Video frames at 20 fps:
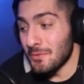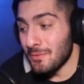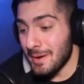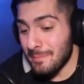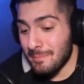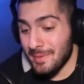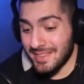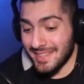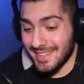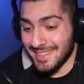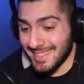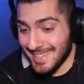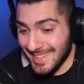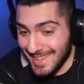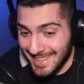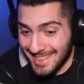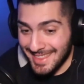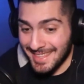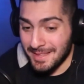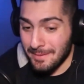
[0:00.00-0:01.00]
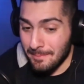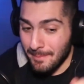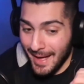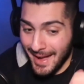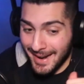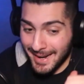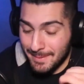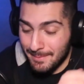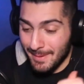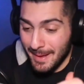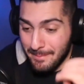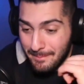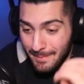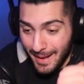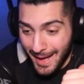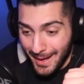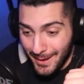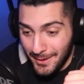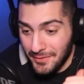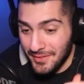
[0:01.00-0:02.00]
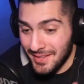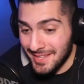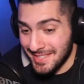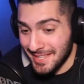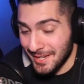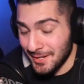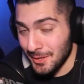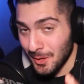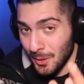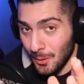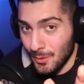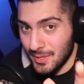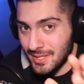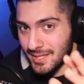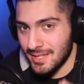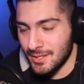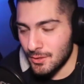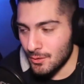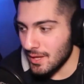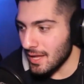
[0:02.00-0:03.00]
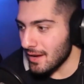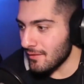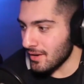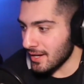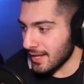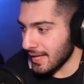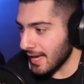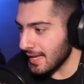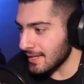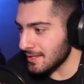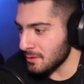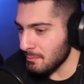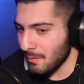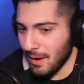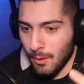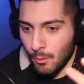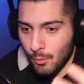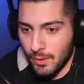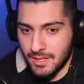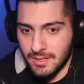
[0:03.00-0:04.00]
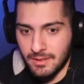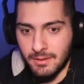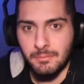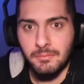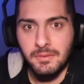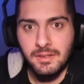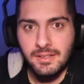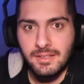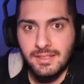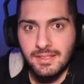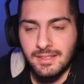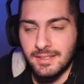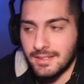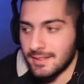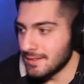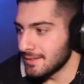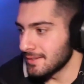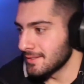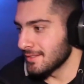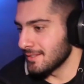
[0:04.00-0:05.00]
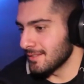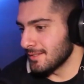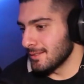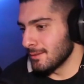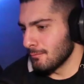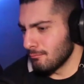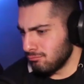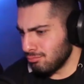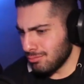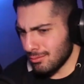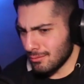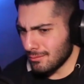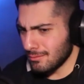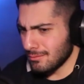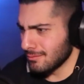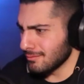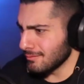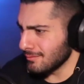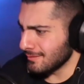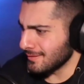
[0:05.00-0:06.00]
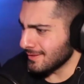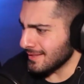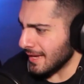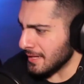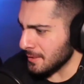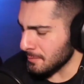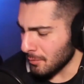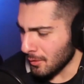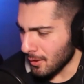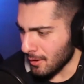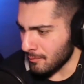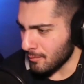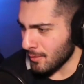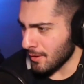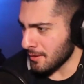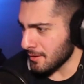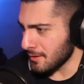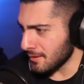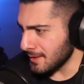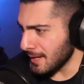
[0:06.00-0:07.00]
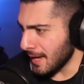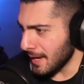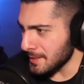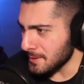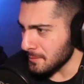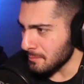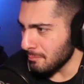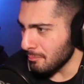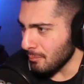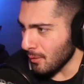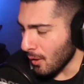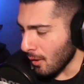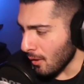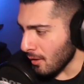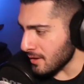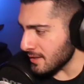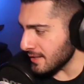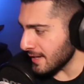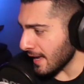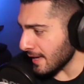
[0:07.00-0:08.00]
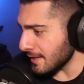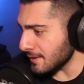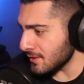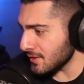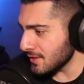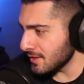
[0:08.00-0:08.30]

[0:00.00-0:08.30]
Ripping the teeth in the back of my mouth is the closest you'll ever get to my wisdom. Boo! Nice bar, brother. Nice bar, Nate.